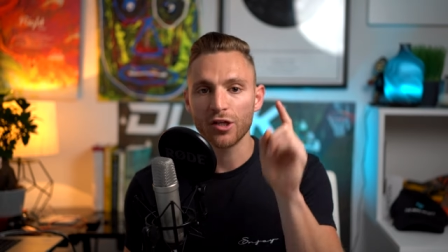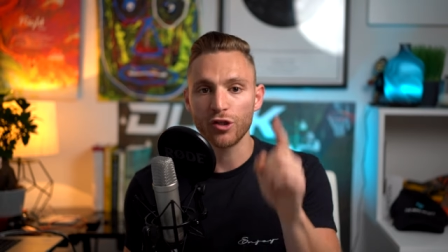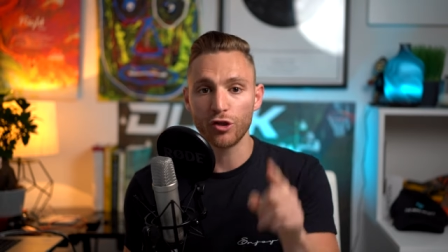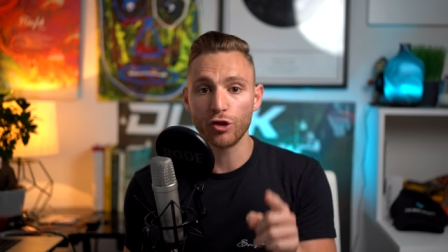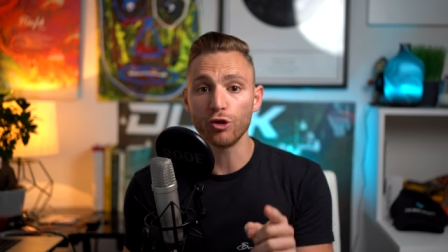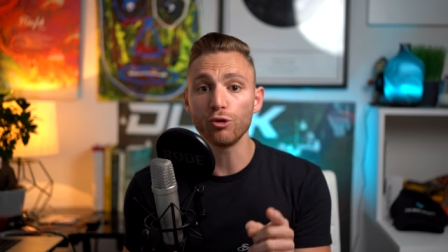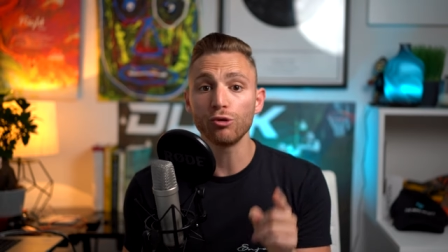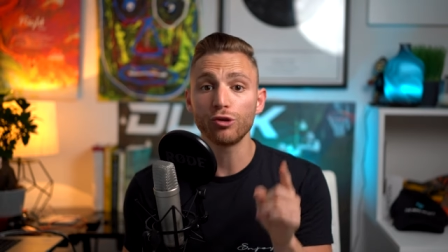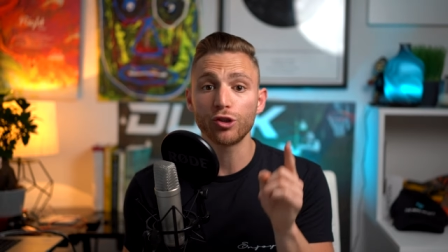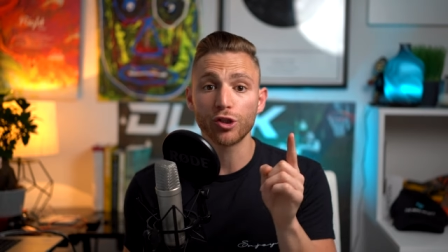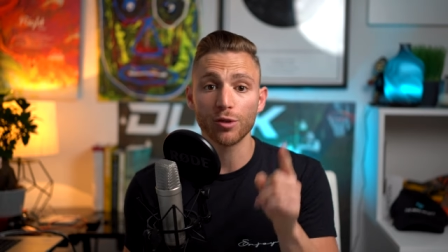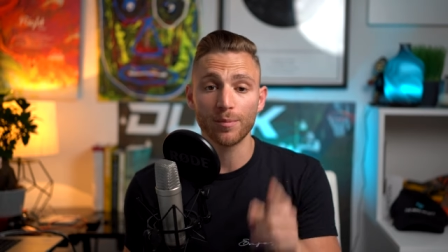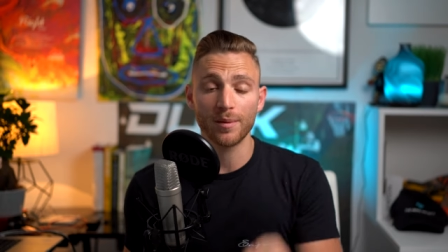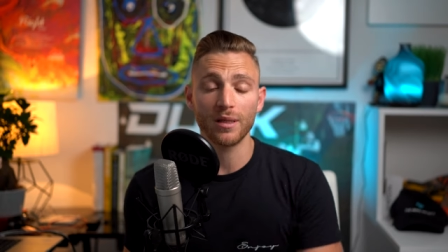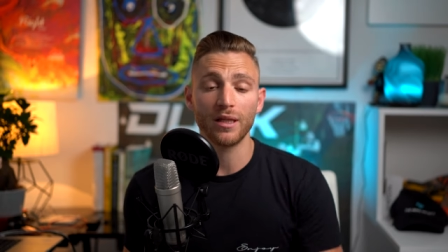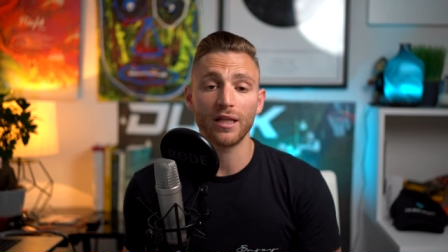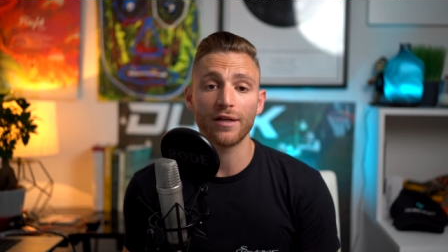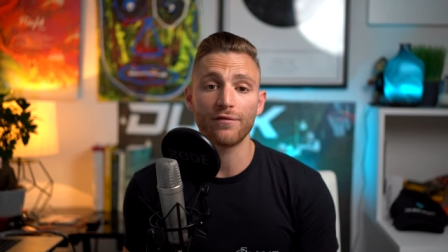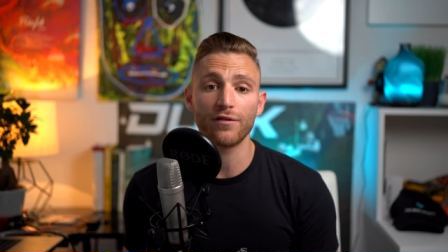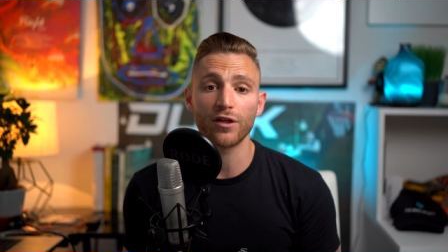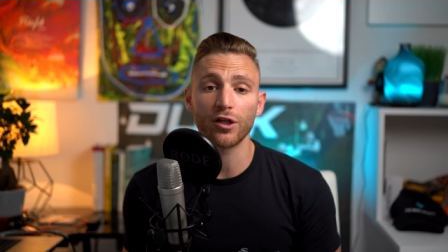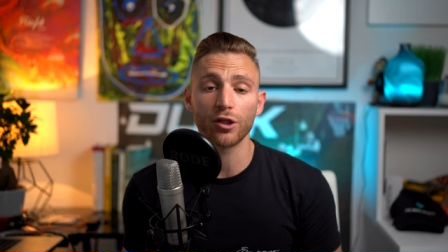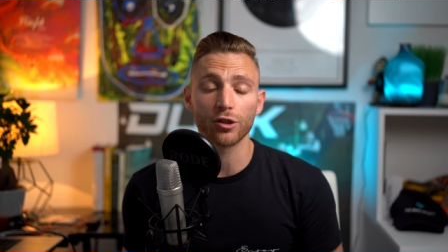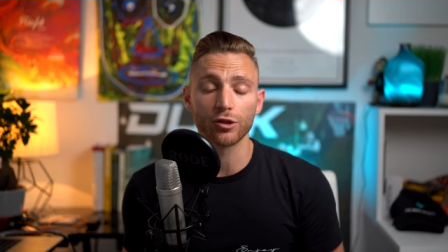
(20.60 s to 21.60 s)
you should be
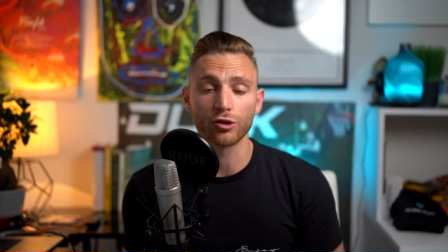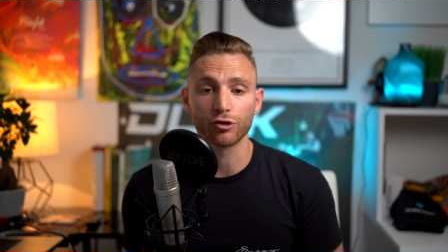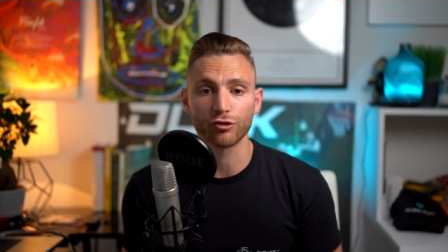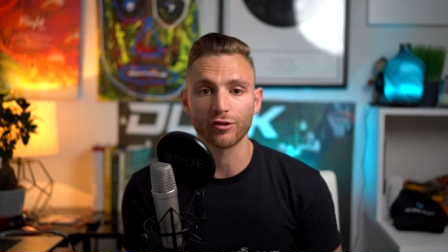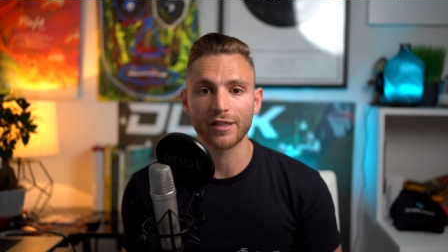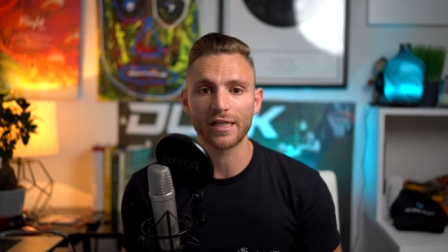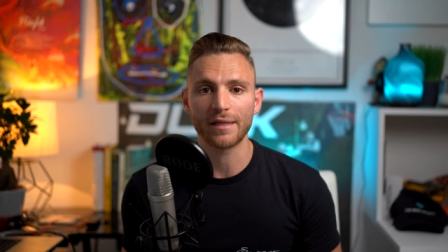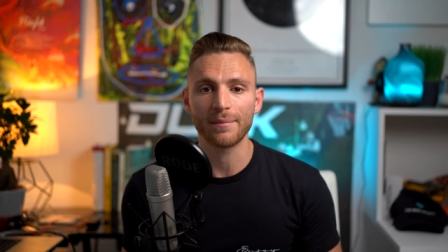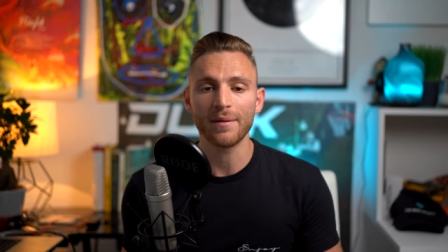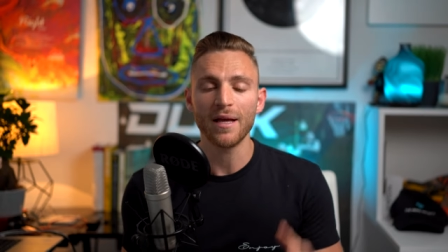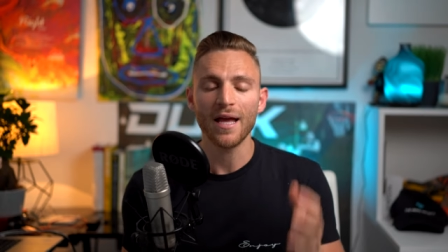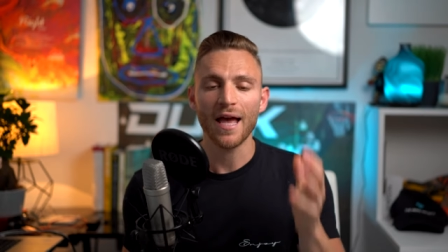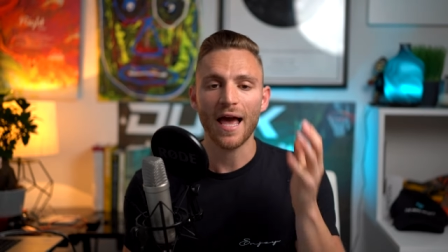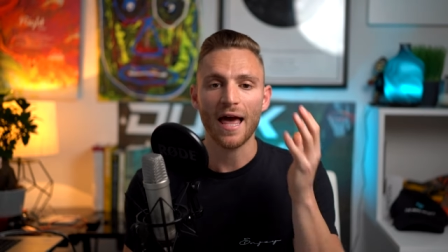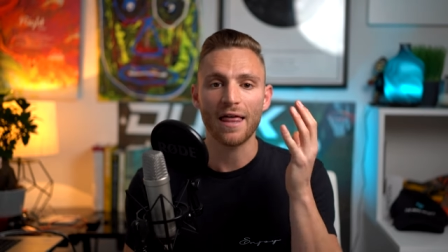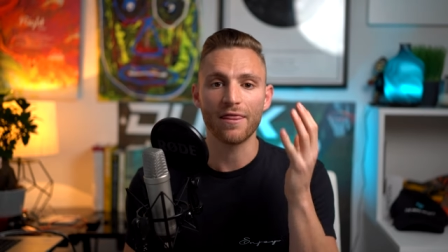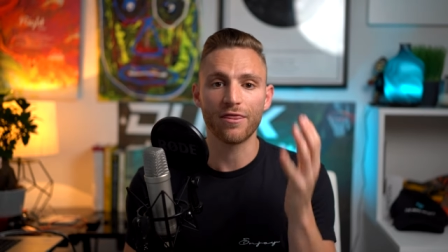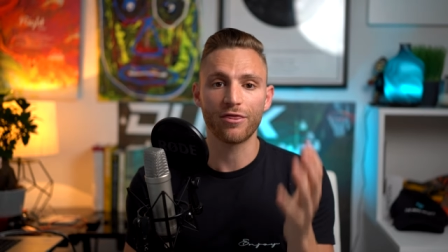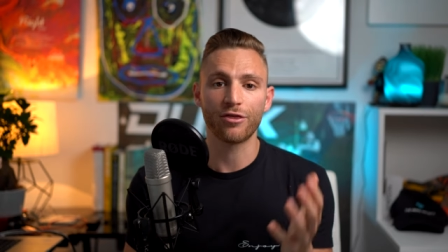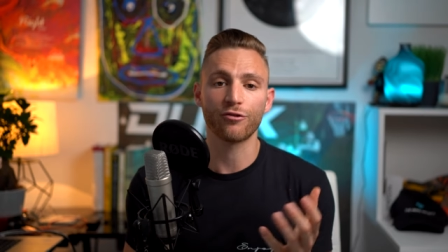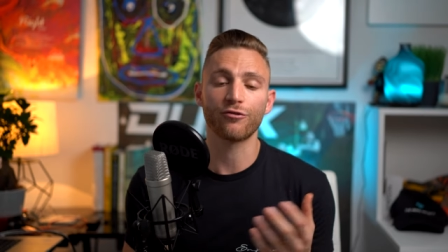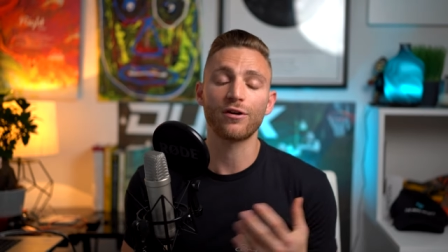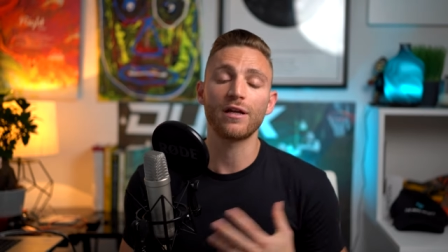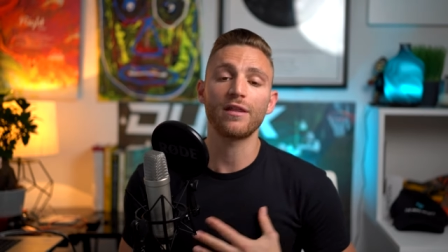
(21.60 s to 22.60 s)
living your dream, and
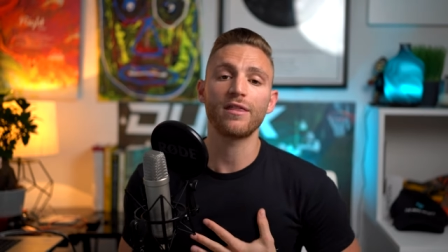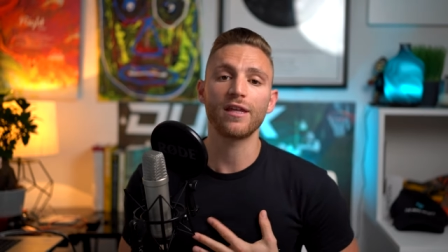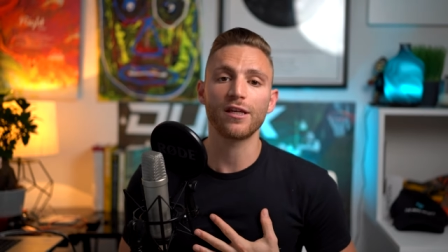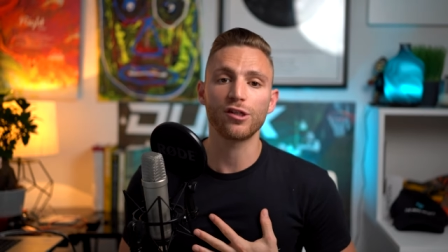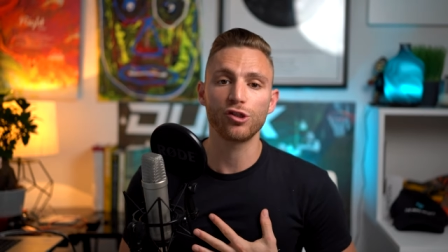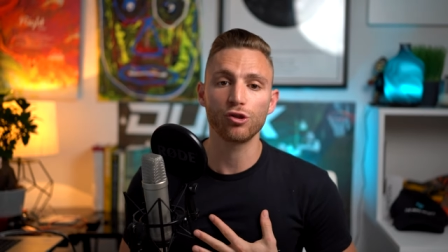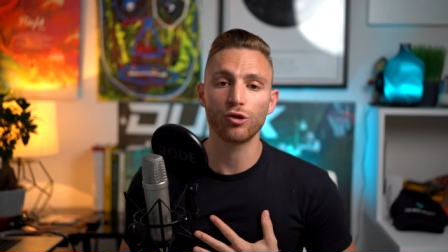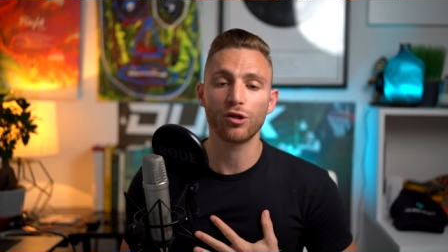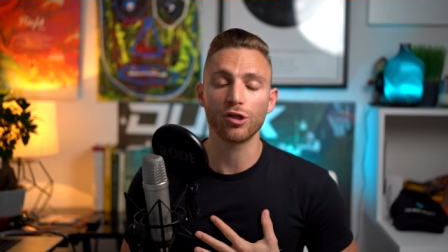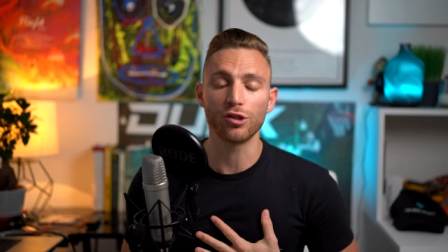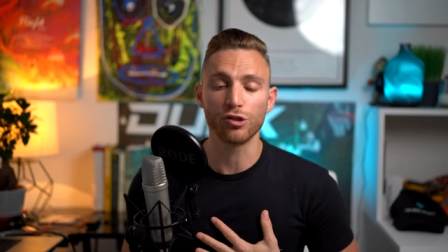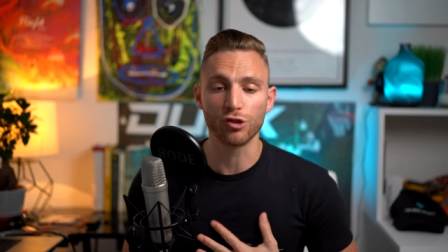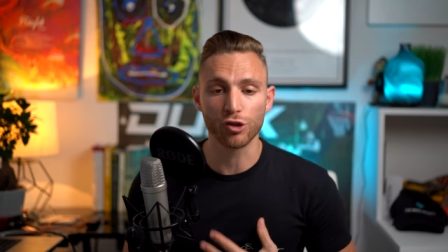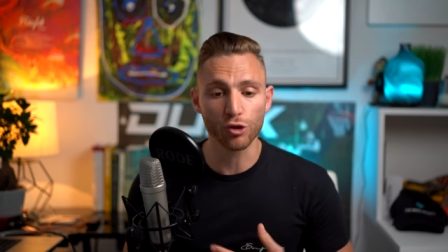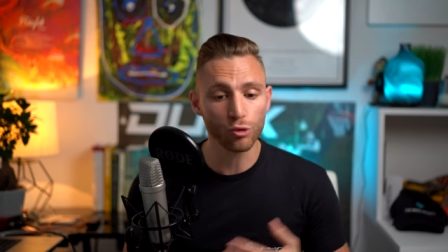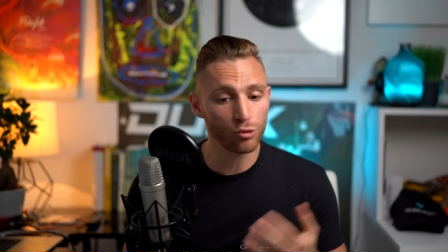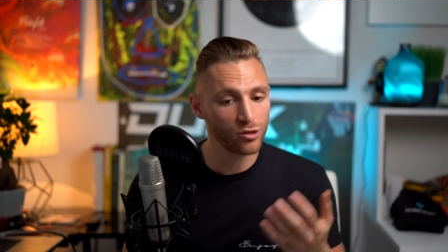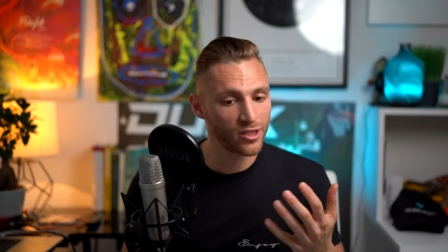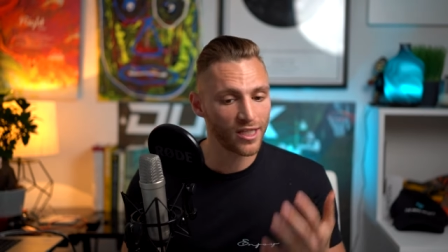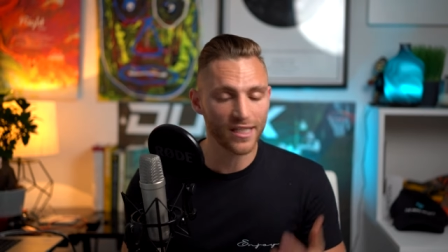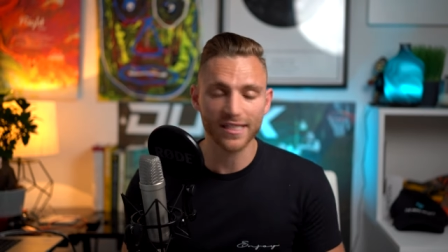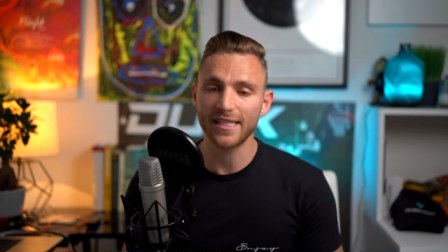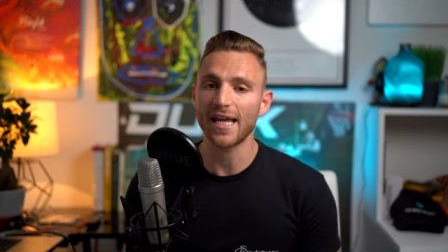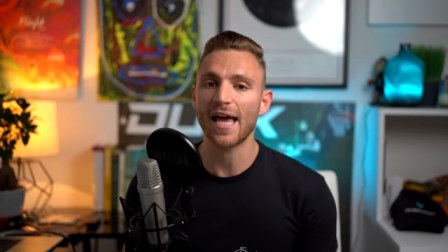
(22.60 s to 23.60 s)
three things you can do
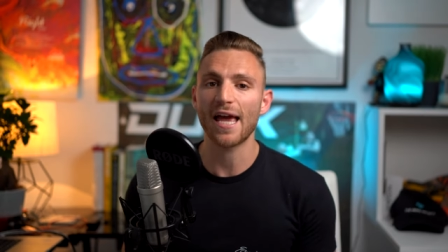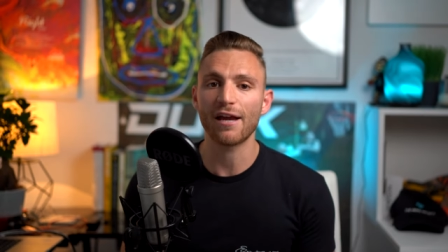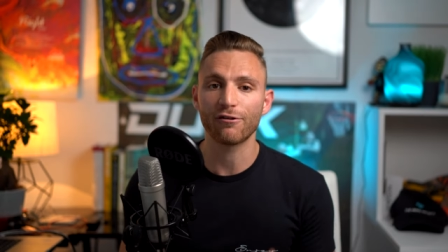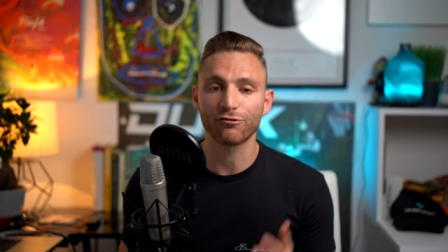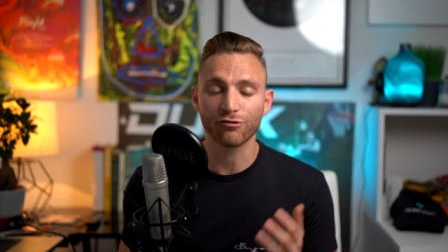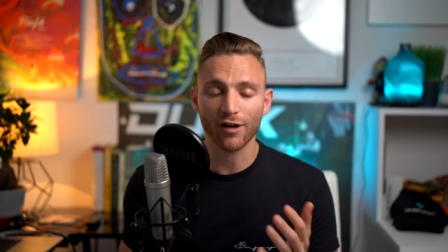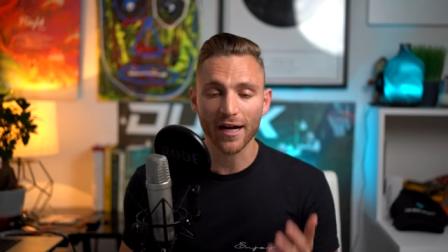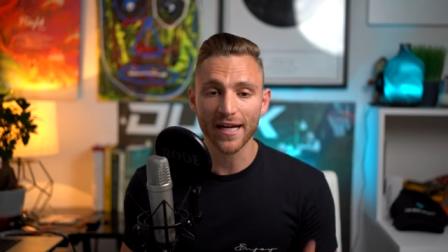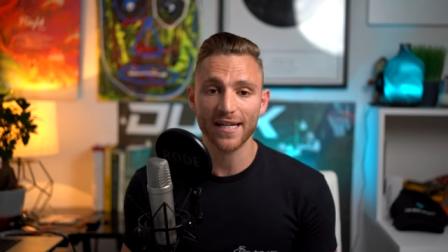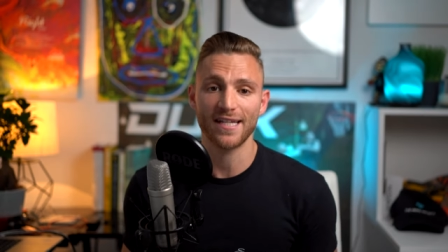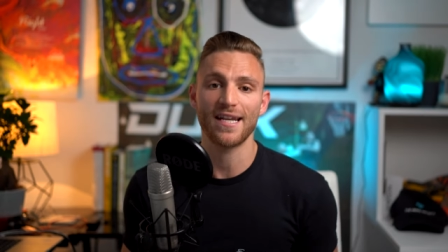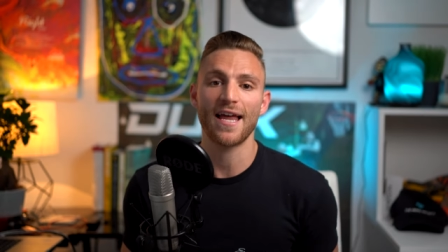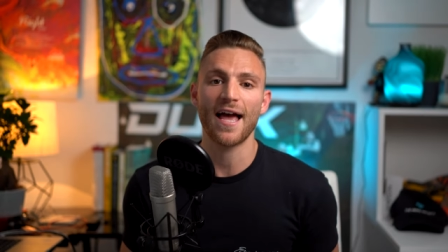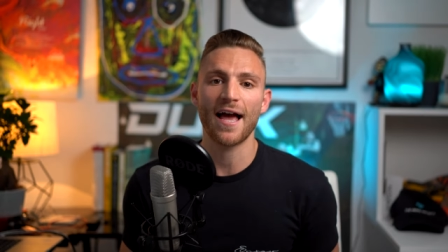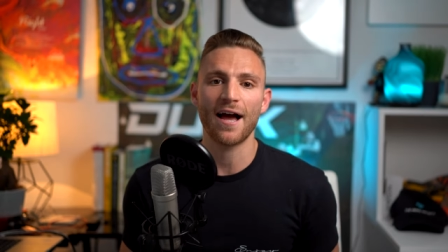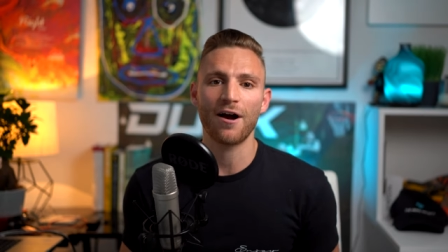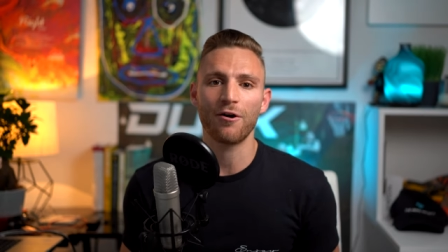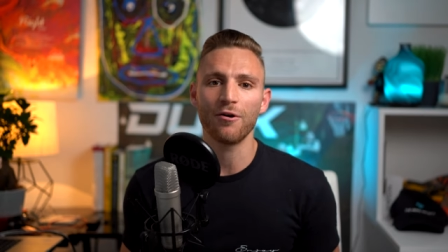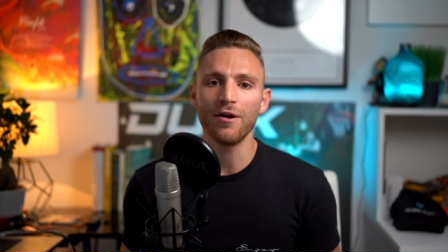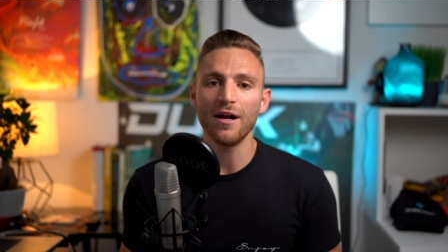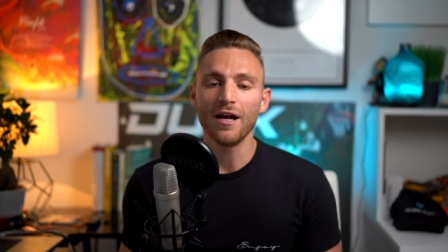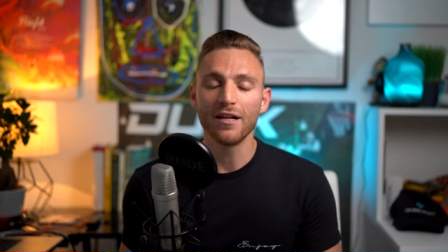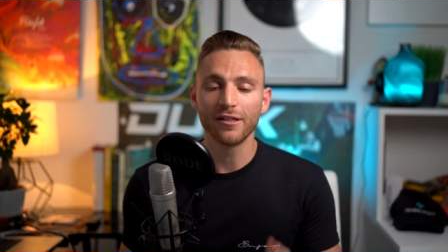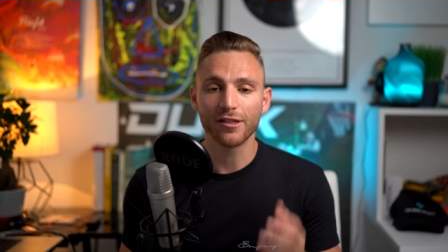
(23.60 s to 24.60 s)
today, right
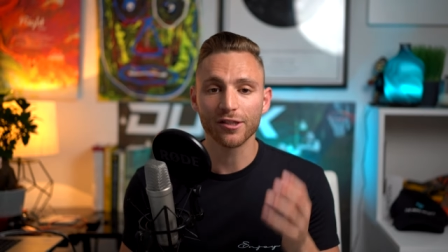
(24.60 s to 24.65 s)
now,